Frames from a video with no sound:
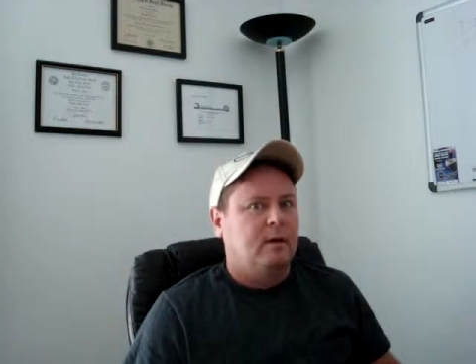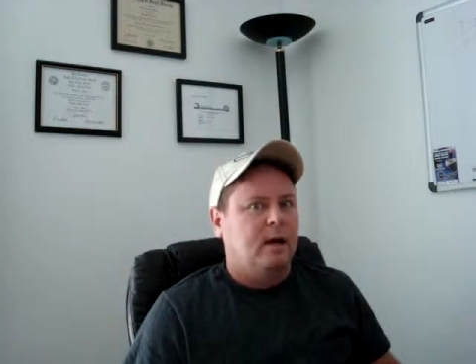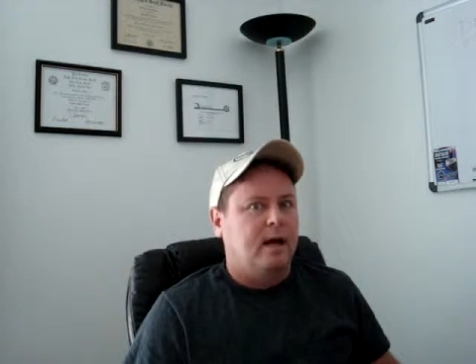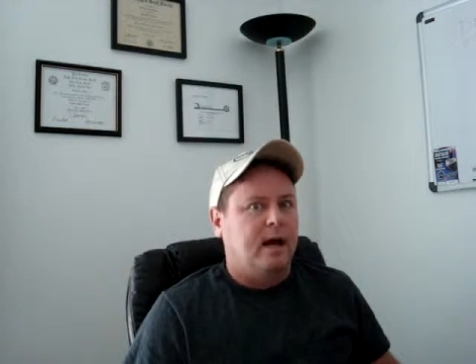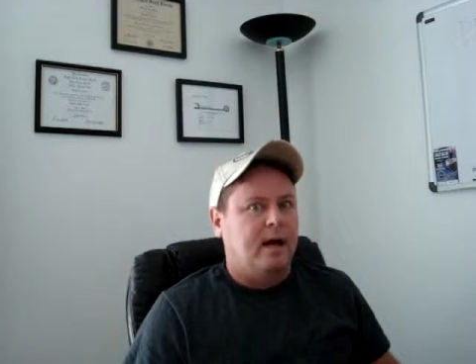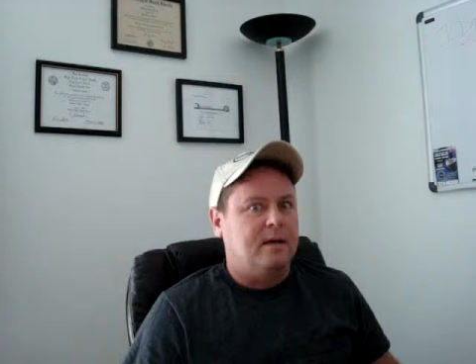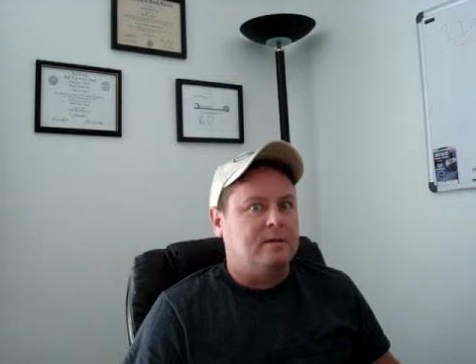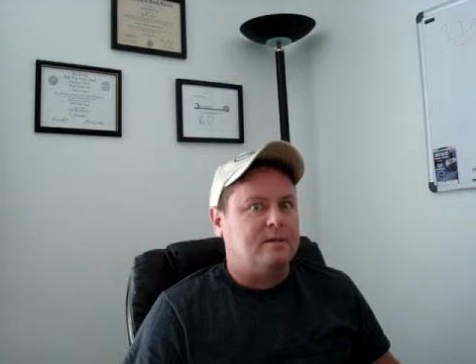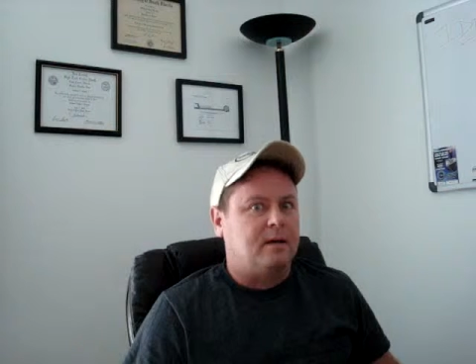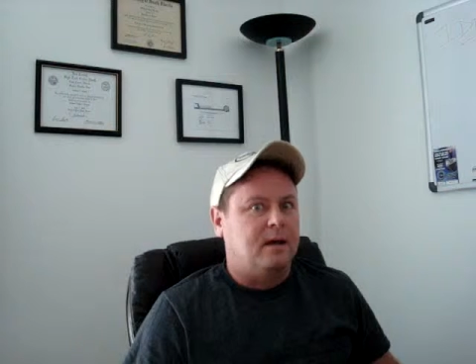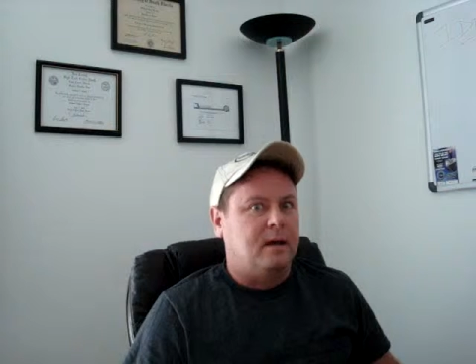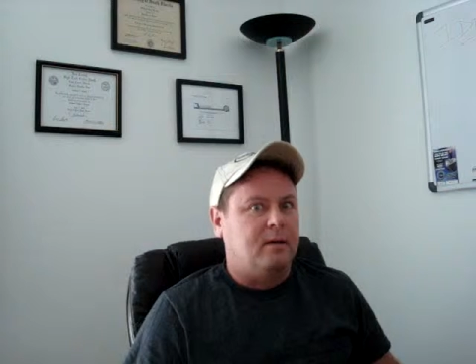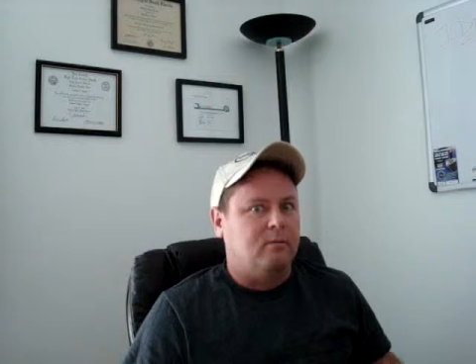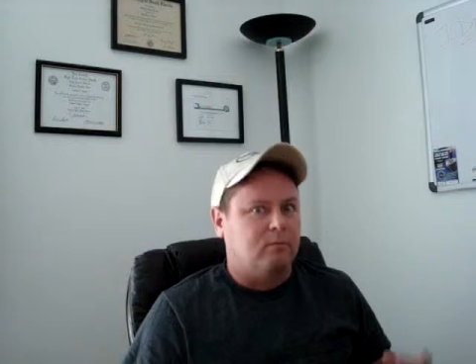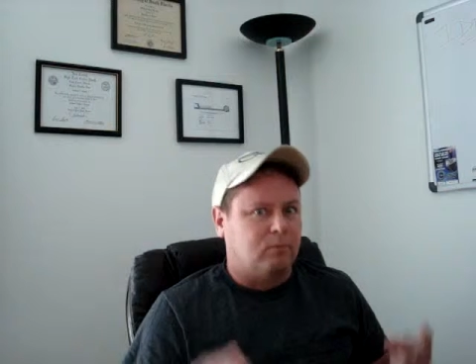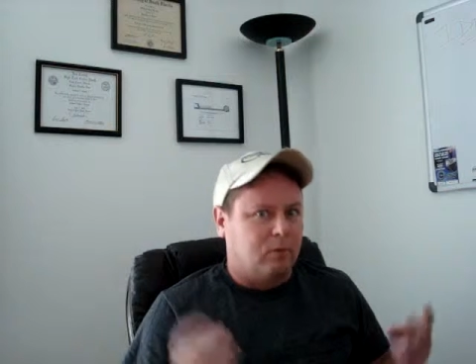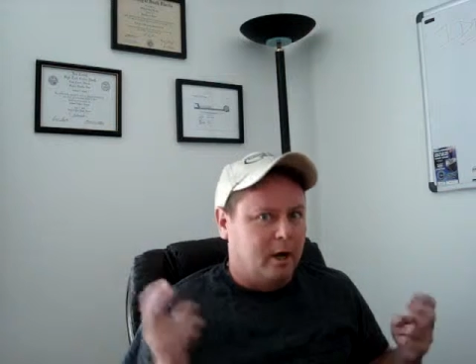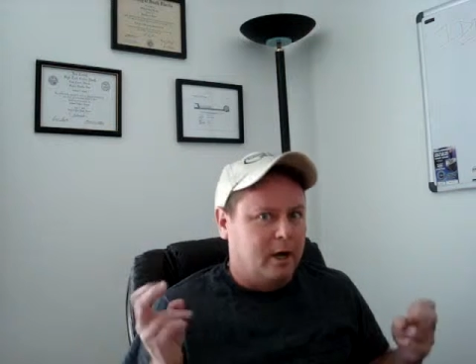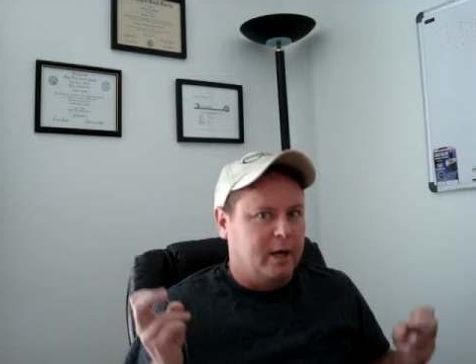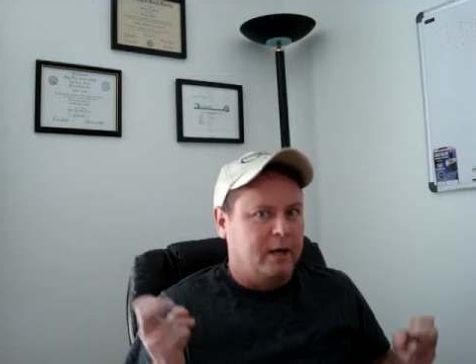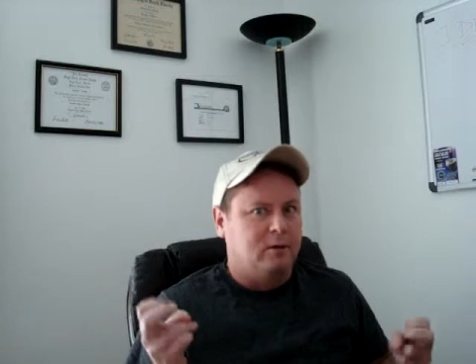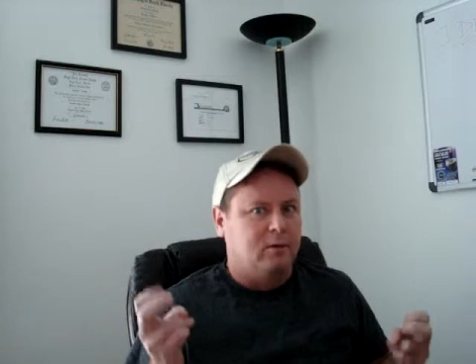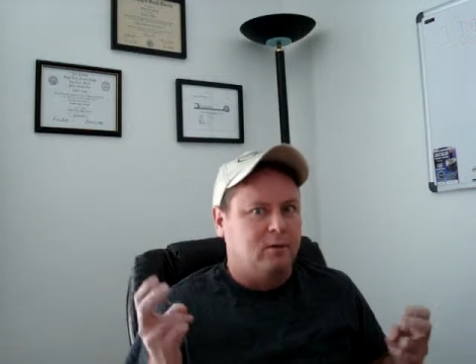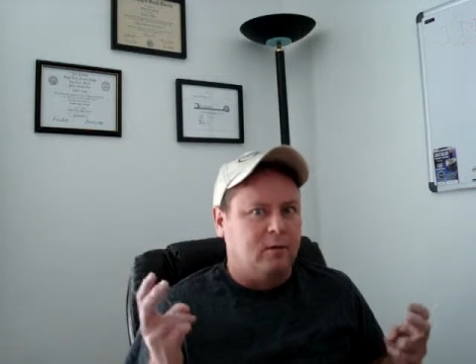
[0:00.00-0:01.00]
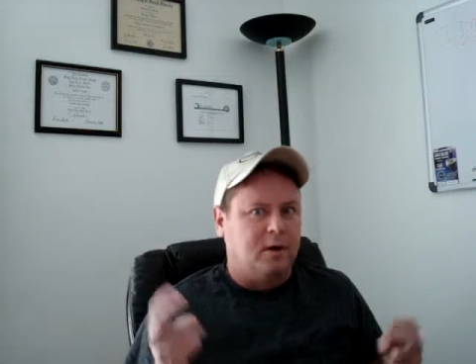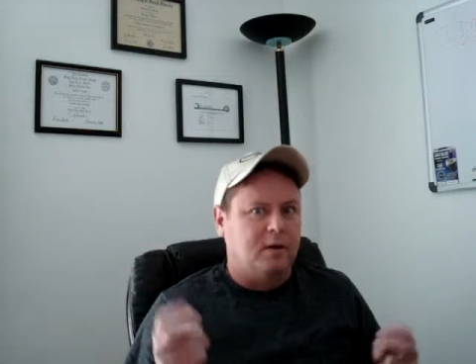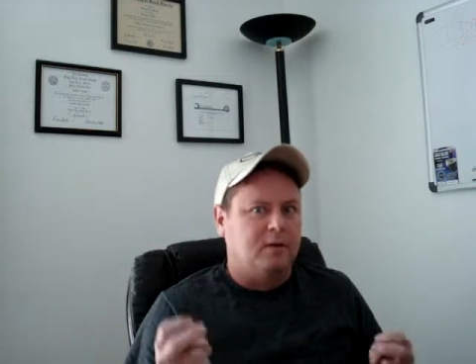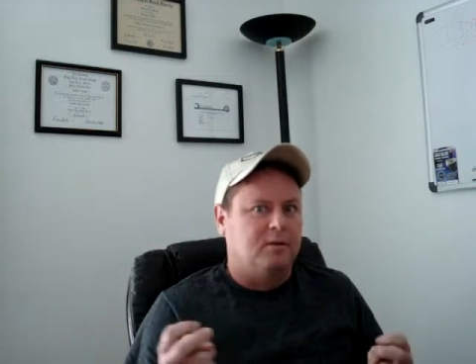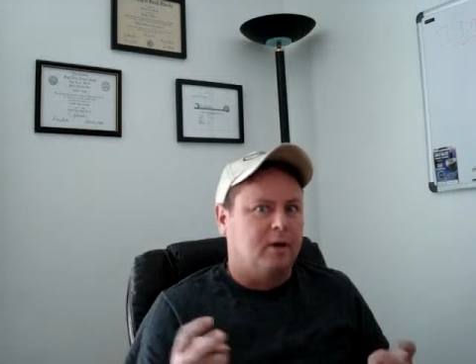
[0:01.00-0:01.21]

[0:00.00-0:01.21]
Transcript: as a right or